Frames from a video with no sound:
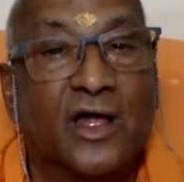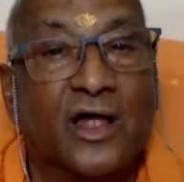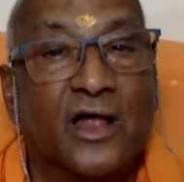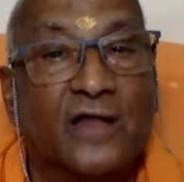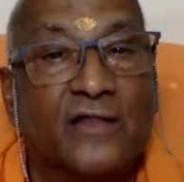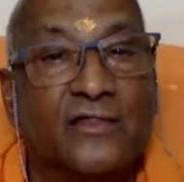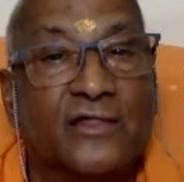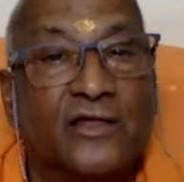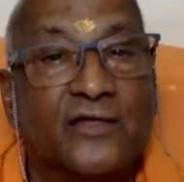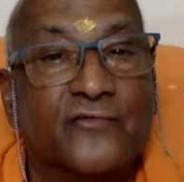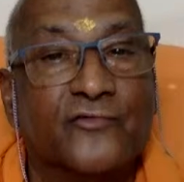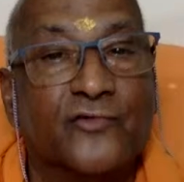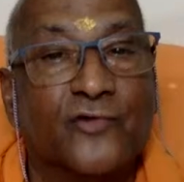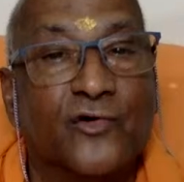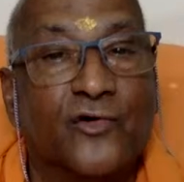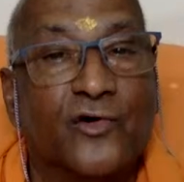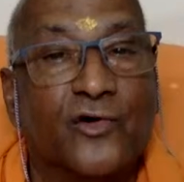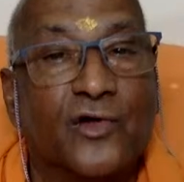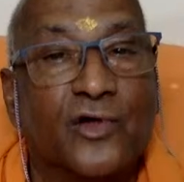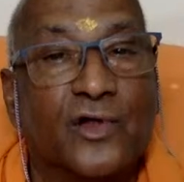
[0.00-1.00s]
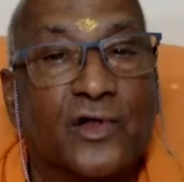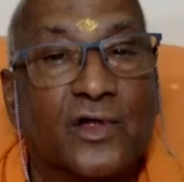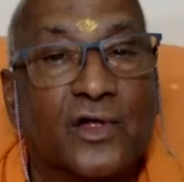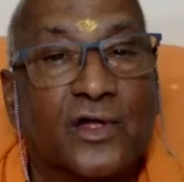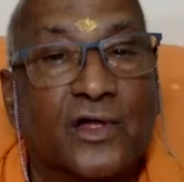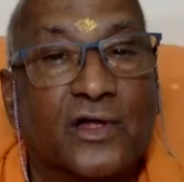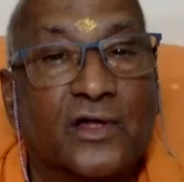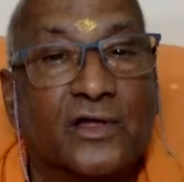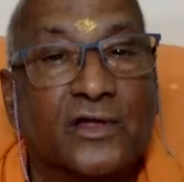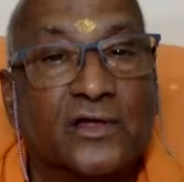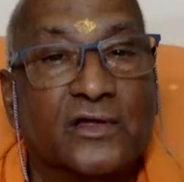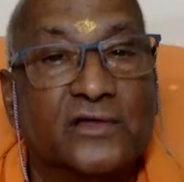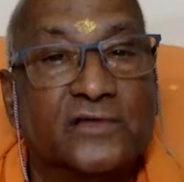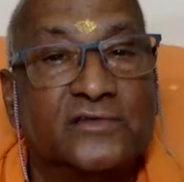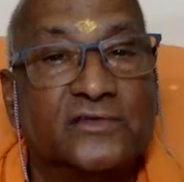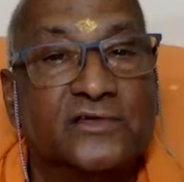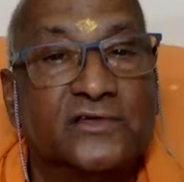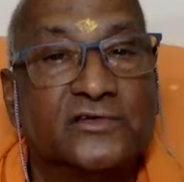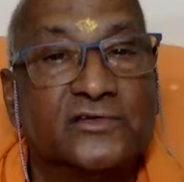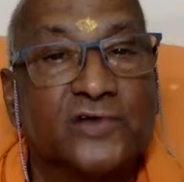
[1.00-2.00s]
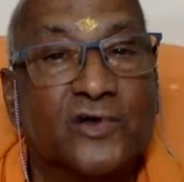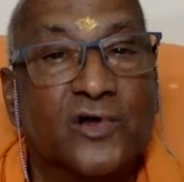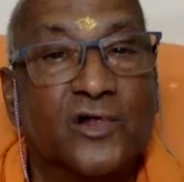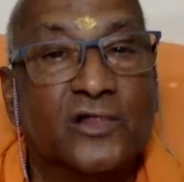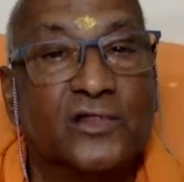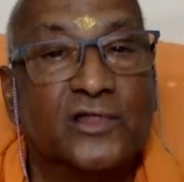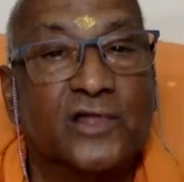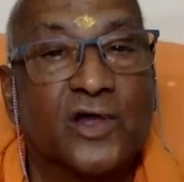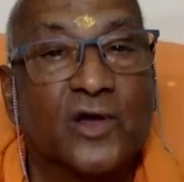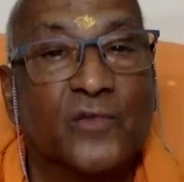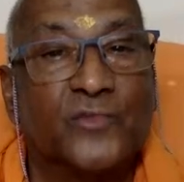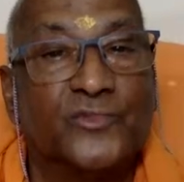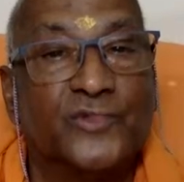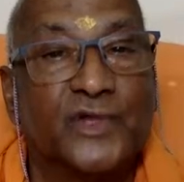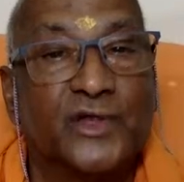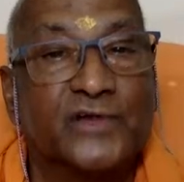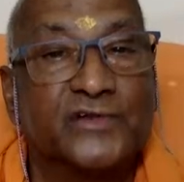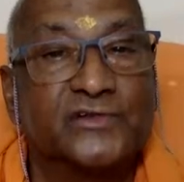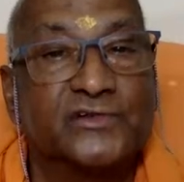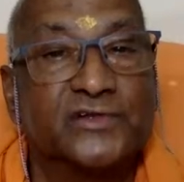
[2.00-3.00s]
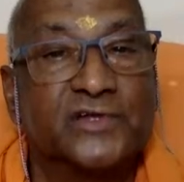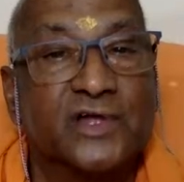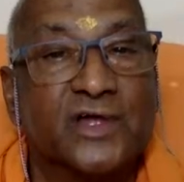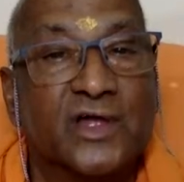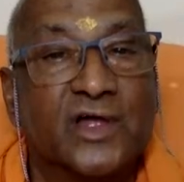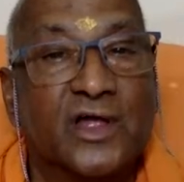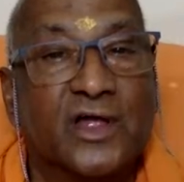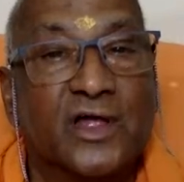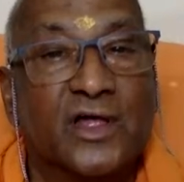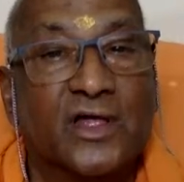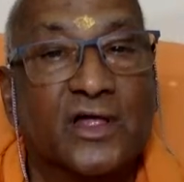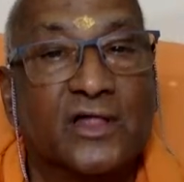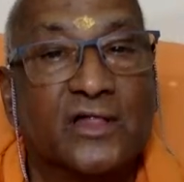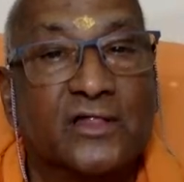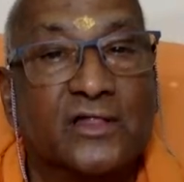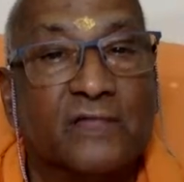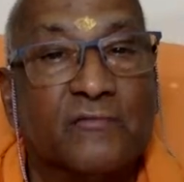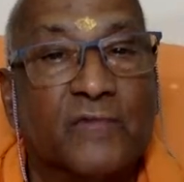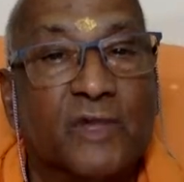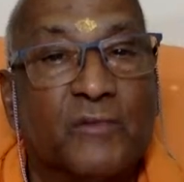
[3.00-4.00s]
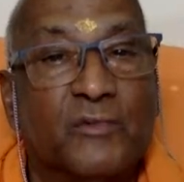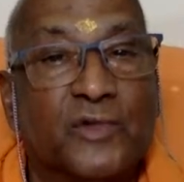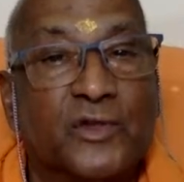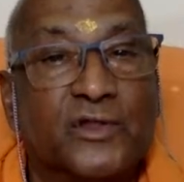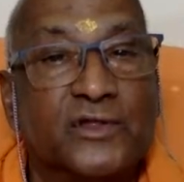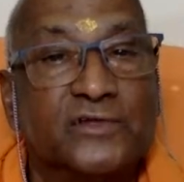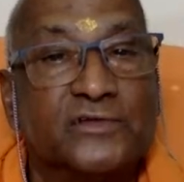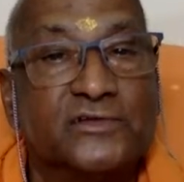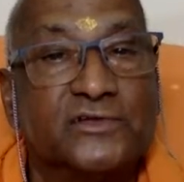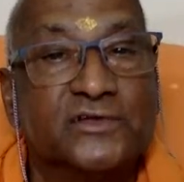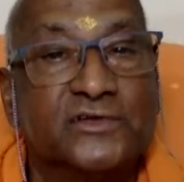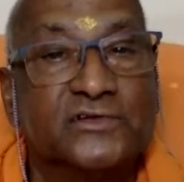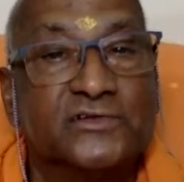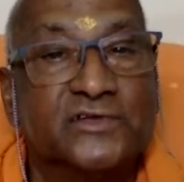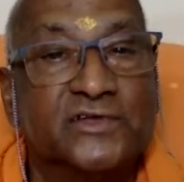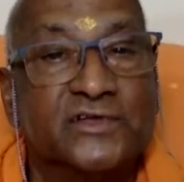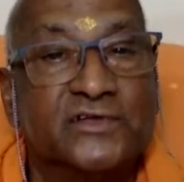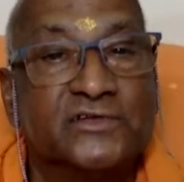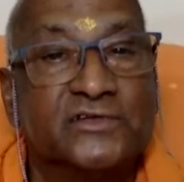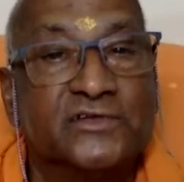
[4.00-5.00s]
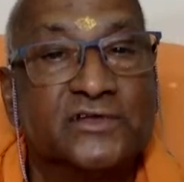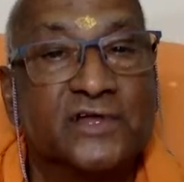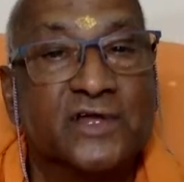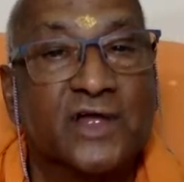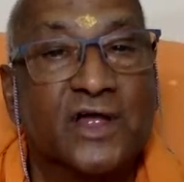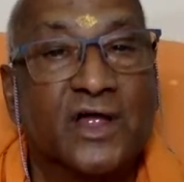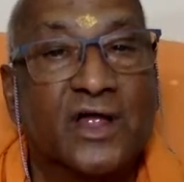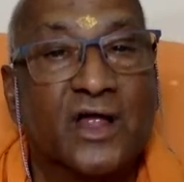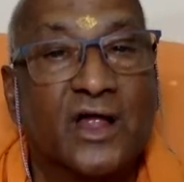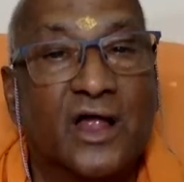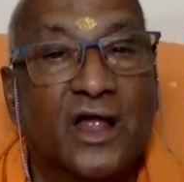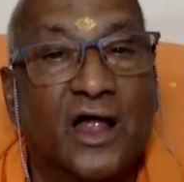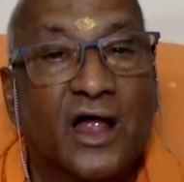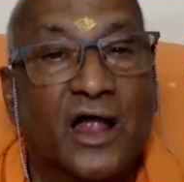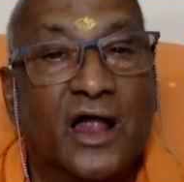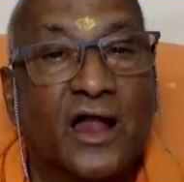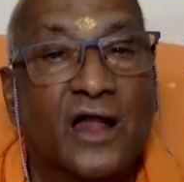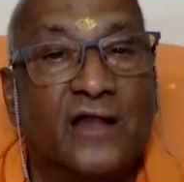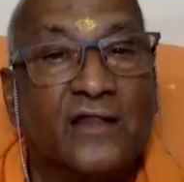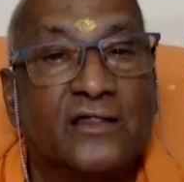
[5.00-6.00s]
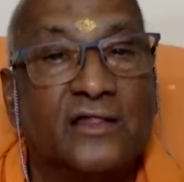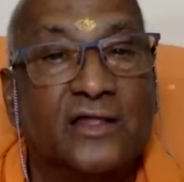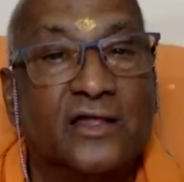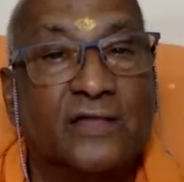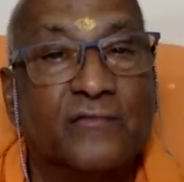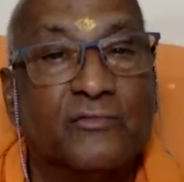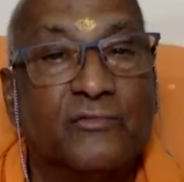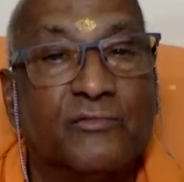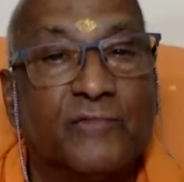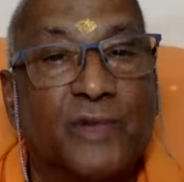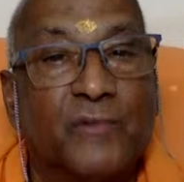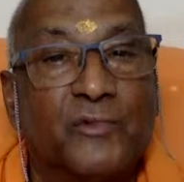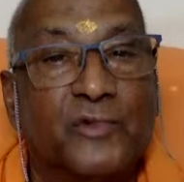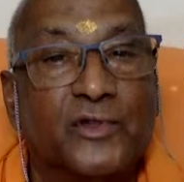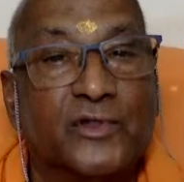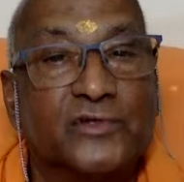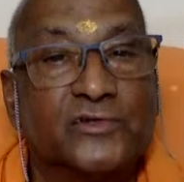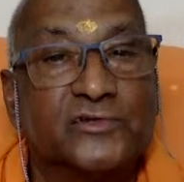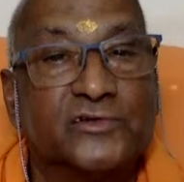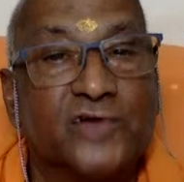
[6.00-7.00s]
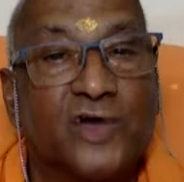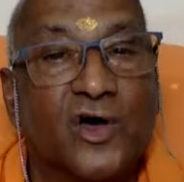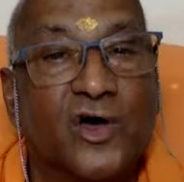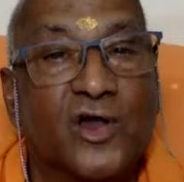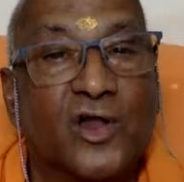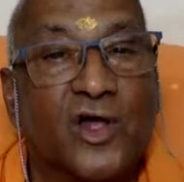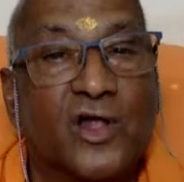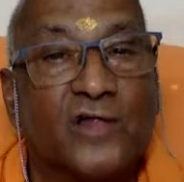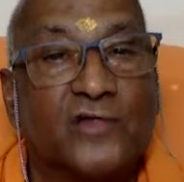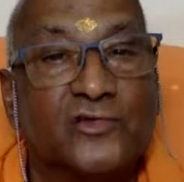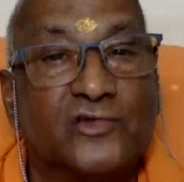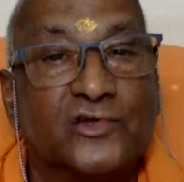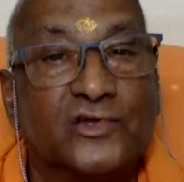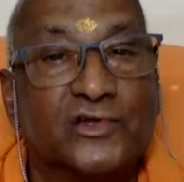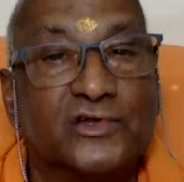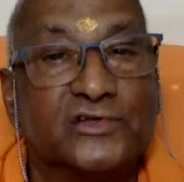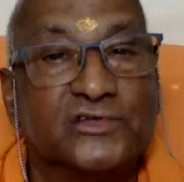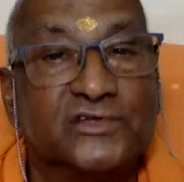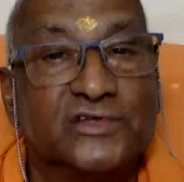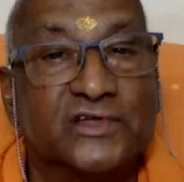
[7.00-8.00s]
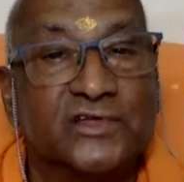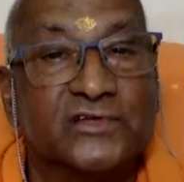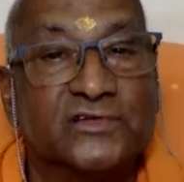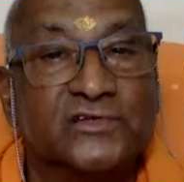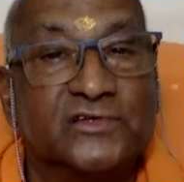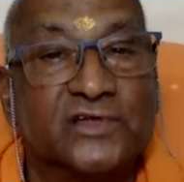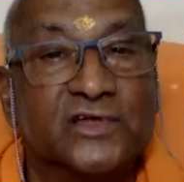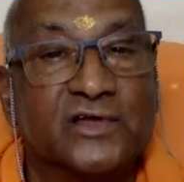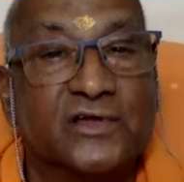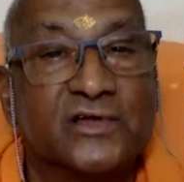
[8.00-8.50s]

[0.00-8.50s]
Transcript: and therefore he sees all the objects. The memories he sees, and the memories gone also he sees.